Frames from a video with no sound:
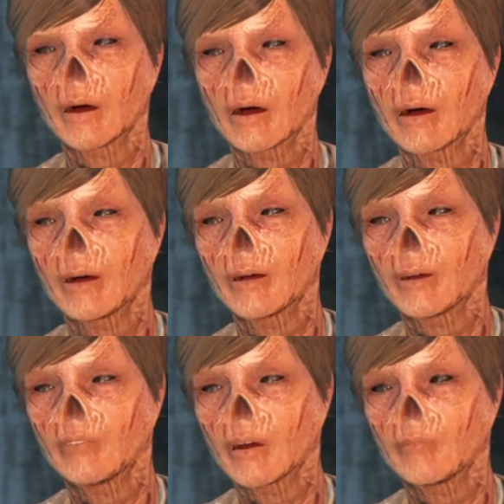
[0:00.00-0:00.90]
now you're
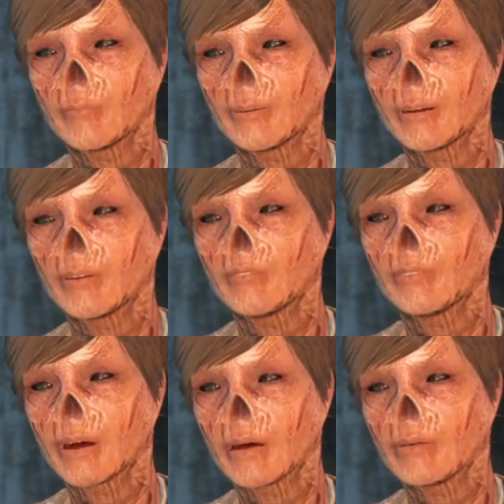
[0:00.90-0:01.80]
just making
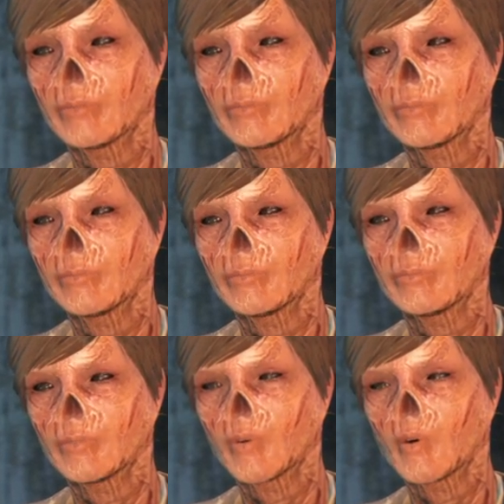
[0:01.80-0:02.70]
fun of me.
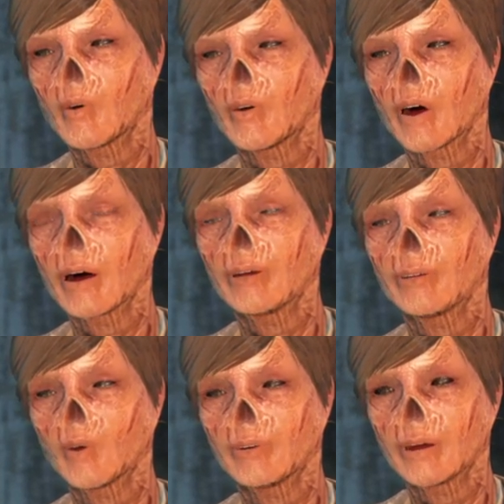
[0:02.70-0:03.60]
If you were
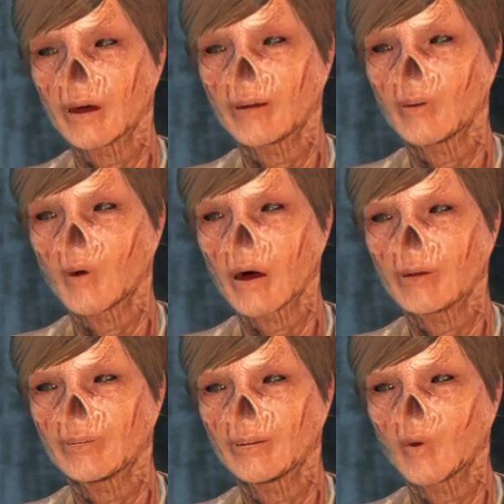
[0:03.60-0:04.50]
as old as I was,
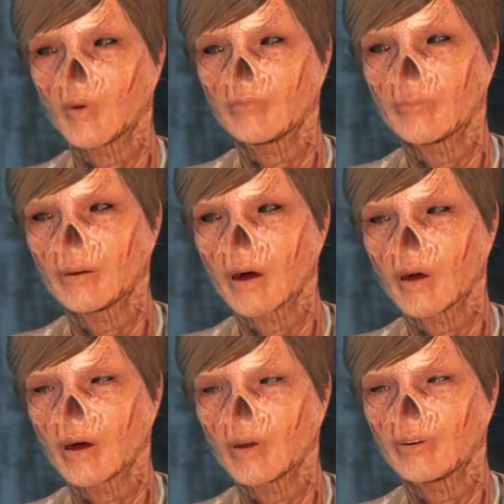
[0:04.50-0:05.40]
you would have been
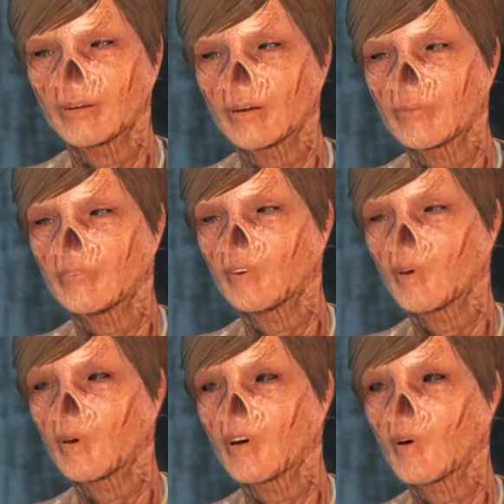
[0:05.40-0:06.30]
around since
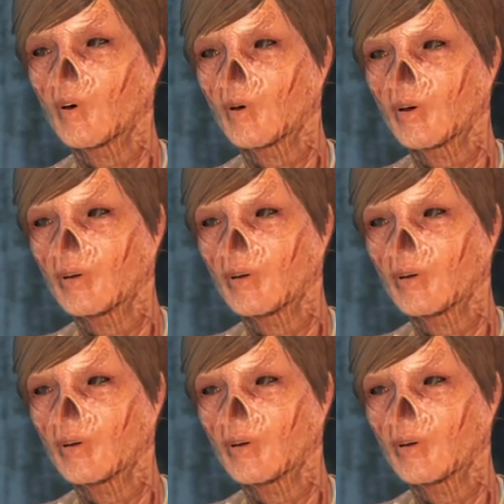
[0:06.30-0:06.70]
before the war.